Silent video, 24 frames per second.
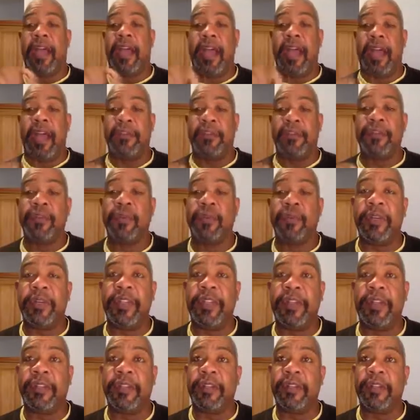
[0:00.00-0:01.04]
I'm doing
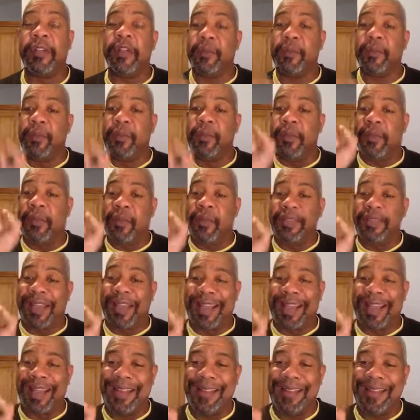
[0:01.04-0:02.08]
it because
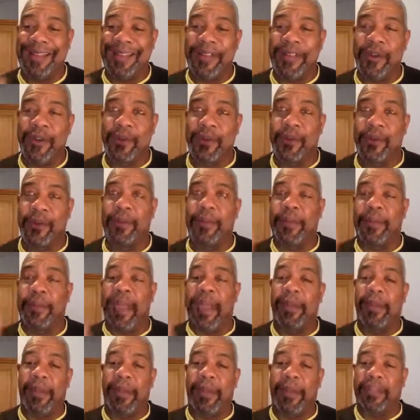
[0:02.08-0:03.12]
I know the
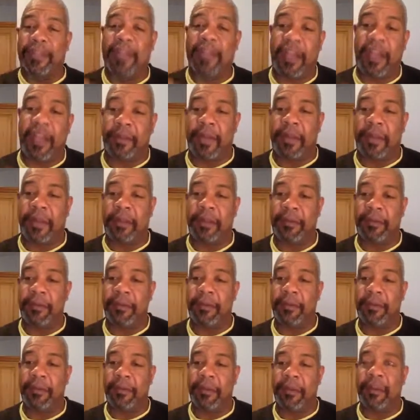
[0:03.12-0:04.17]
payment is coming
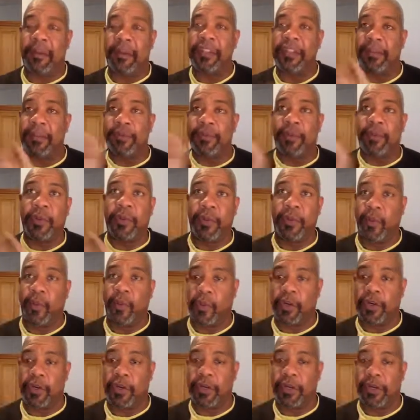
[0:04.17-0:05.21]
because I'm doing the
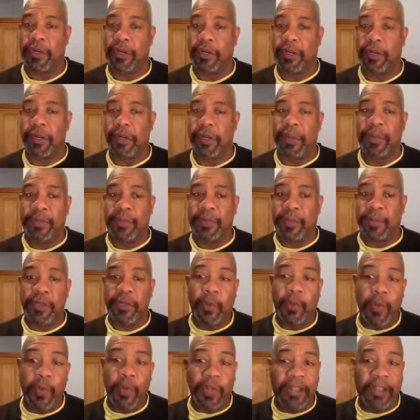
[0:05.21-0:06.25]
work. I'm doing the
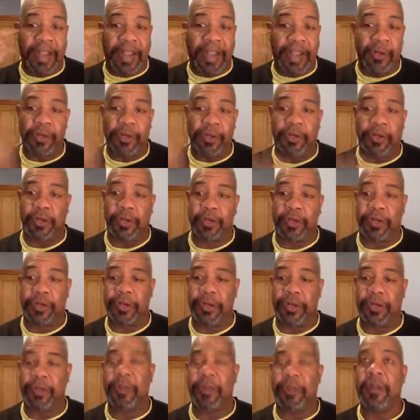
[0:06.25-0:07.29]
work that I heard.
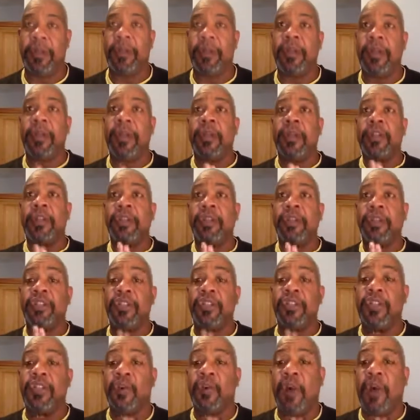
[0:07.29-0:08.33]

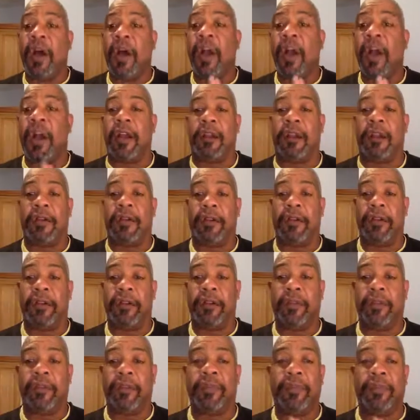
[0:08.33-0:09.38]
You are
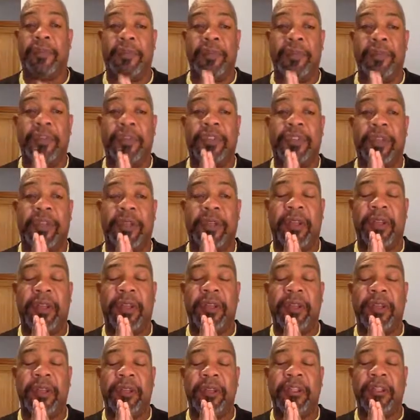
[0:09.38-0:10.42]
the most
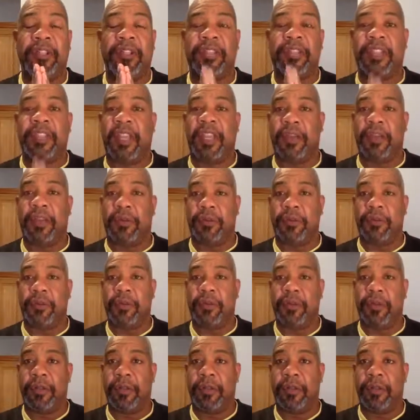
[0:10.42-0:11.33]
skilled,